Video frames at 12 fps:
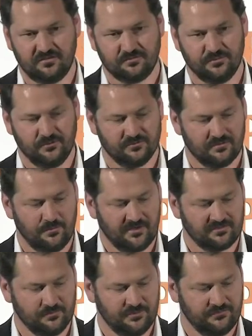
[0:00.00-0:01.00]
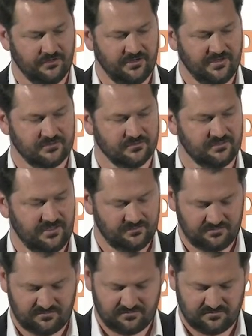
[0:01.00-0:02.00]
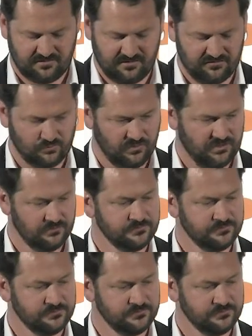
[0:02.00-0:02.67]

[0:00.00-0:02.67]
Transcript: but also makes a bit of financial sense as well.